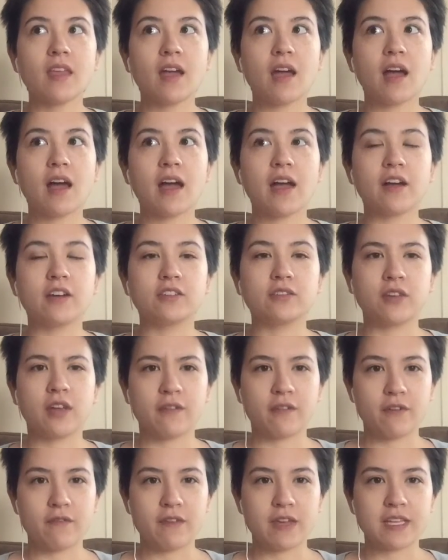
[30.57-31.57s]
I also have
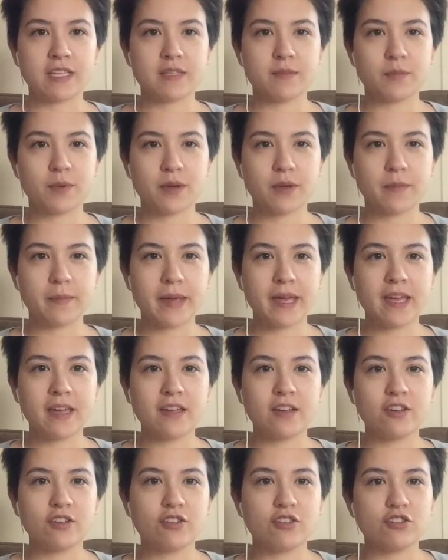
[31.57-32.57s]
a Facebook
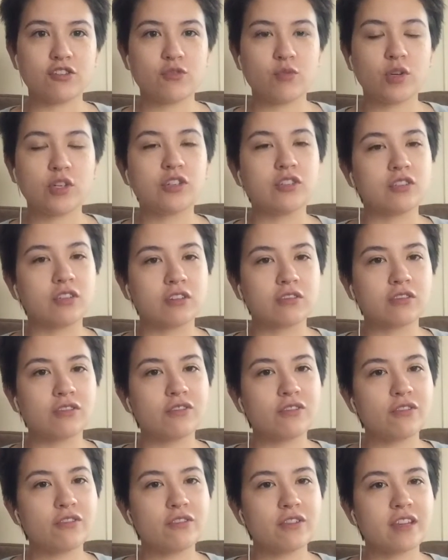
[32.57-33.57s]
page, which is also
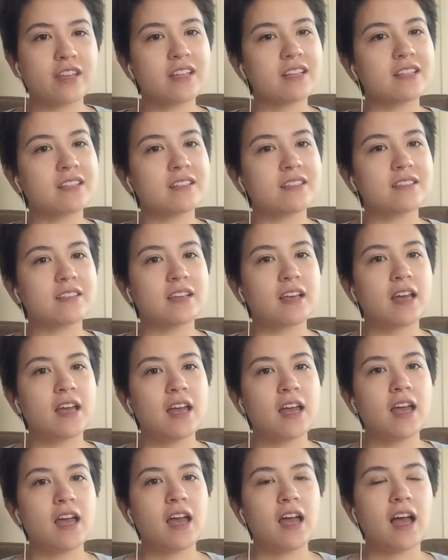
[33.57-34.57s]
NoodlKnits.
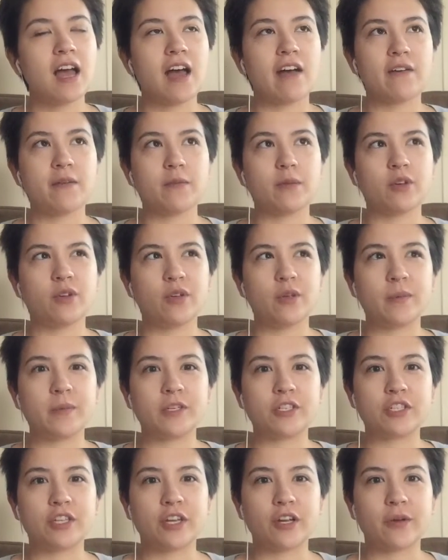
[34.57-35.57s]
I haven't been doing
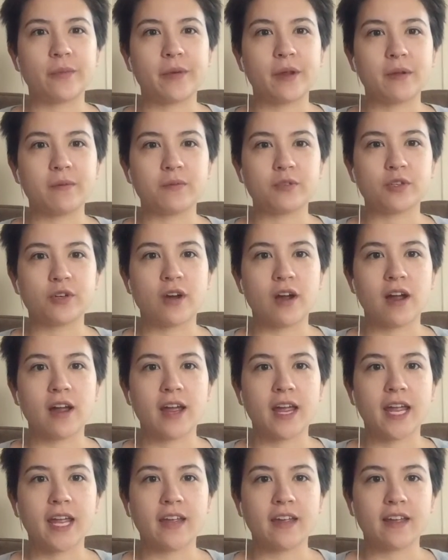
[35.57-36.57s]
much there, but I'm
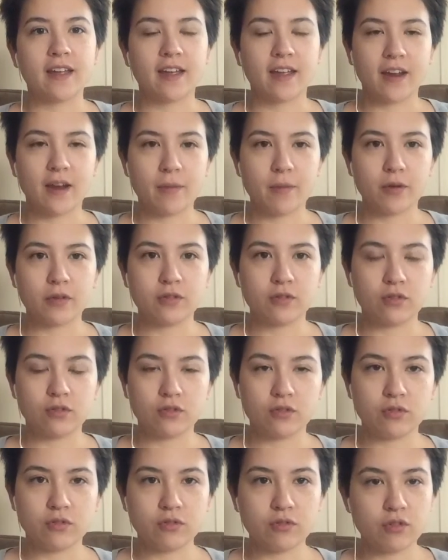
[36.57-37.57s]
trying. And I'm also
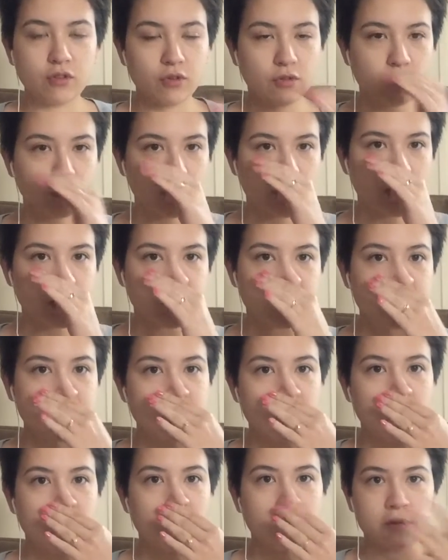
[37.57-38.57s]
NoodlKnits
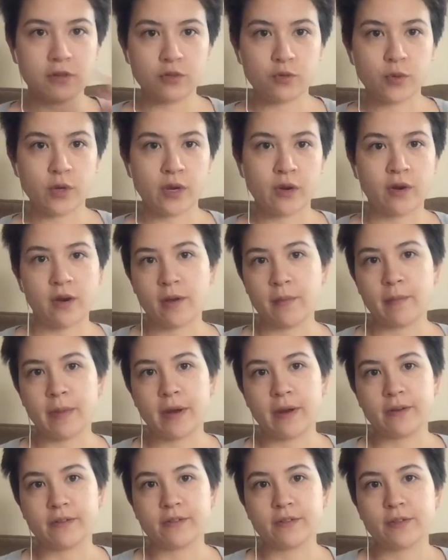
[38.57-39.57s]
on Twitter and
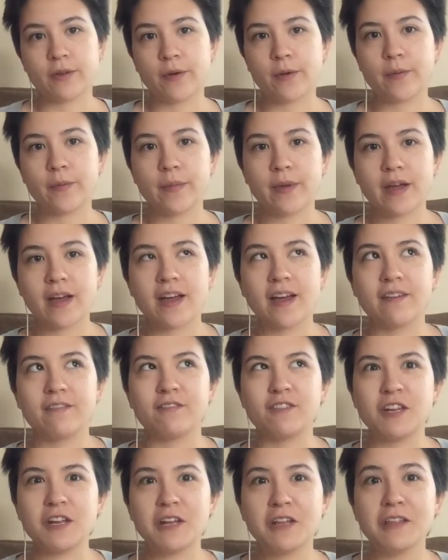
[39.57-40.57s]
Periscope. I've
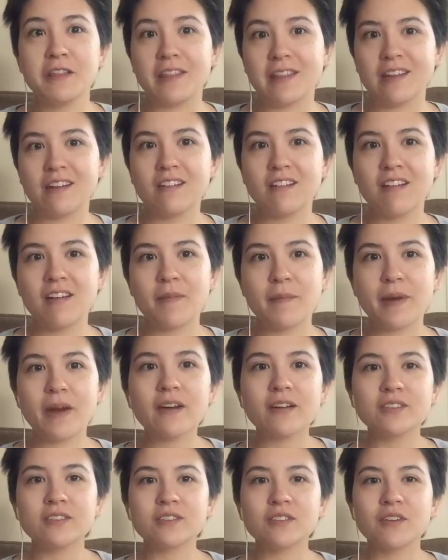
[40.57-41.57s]
done a little on
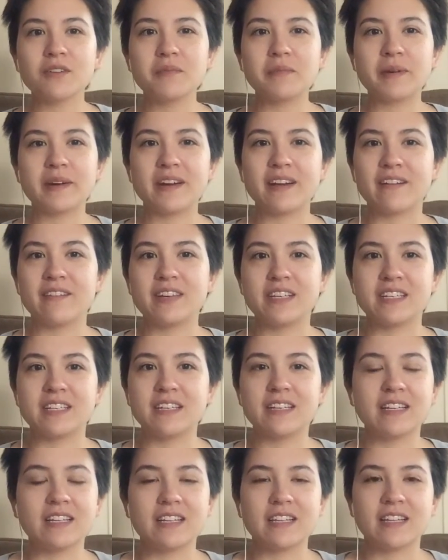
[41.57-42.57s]
Periscope, but I haven't done
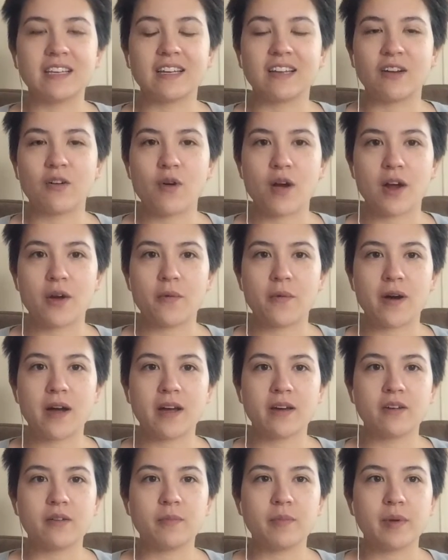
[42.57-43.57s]
anything in quite a
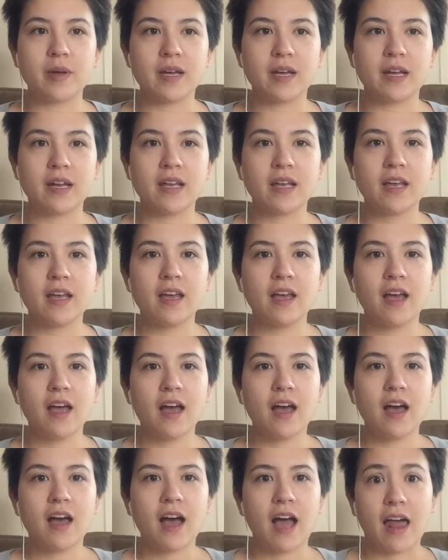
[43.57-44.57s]
while. But
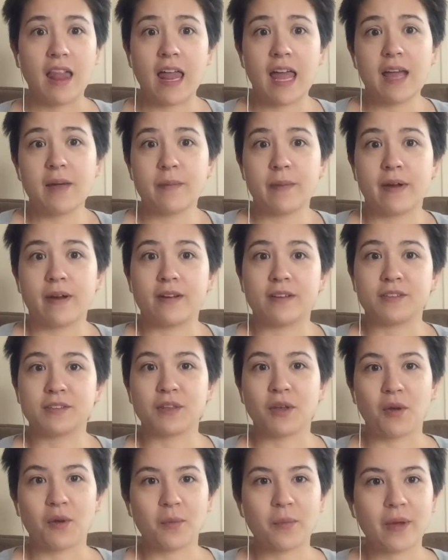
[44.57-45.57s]
I like
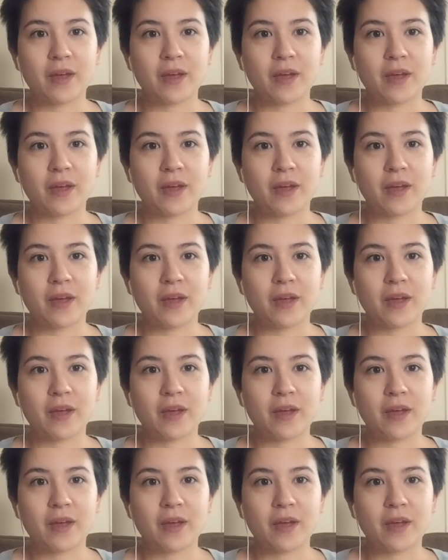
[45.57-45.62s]
Periscope.